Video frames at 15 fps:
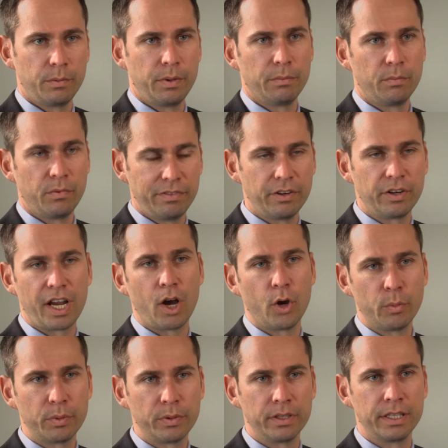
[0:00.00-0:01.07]
We're very
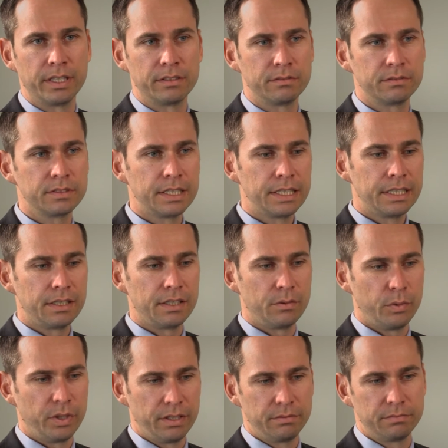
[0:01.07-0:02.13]
open, and
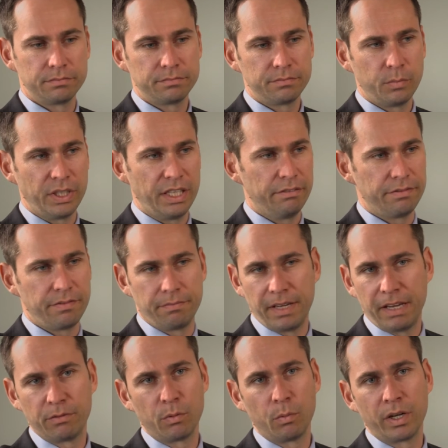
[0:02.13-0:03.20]
we give
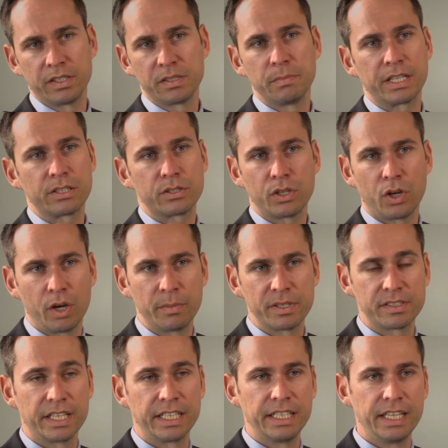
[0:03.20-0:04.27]
everyone as much time
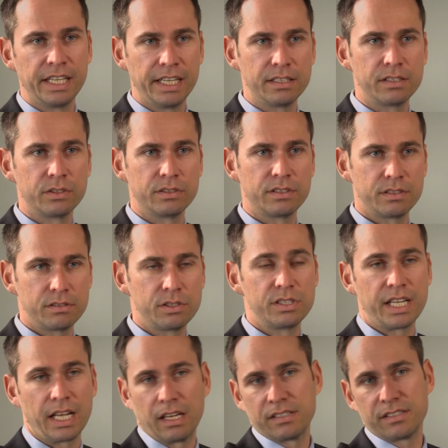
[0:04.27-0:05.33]
as they need to
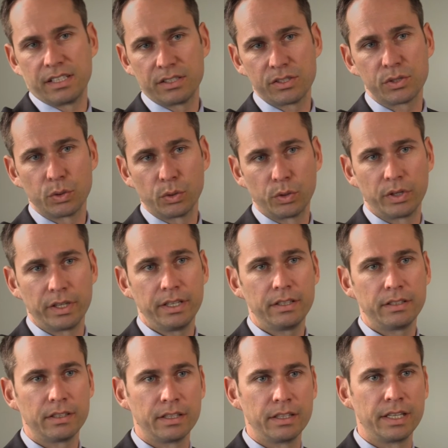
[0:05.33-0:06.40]
tell us their story,
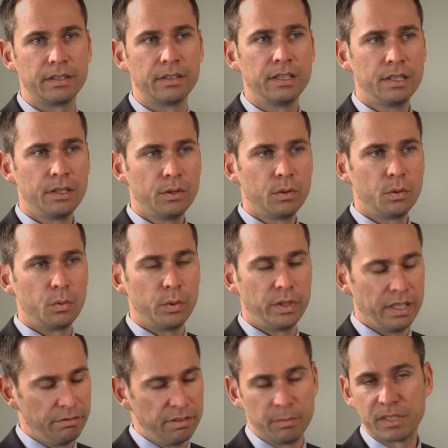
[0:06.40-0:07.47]
and then we
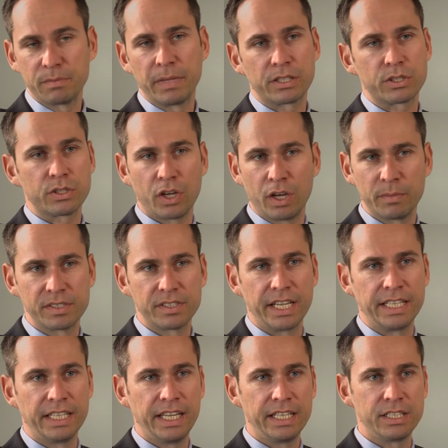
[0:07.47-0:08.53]
give them as much time as
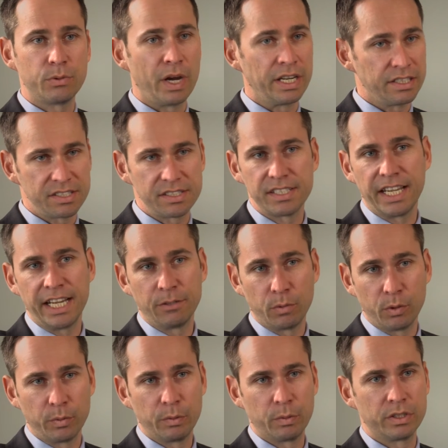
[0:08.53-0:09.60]
they need to understand
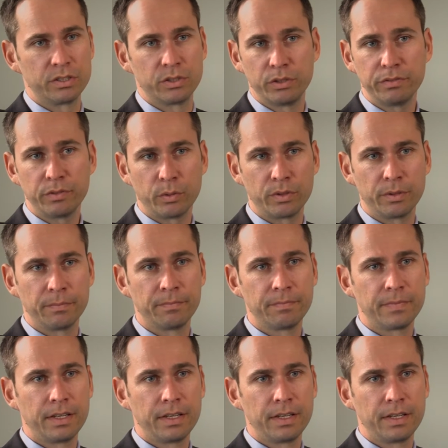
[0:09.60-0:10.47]
what we want to do for them.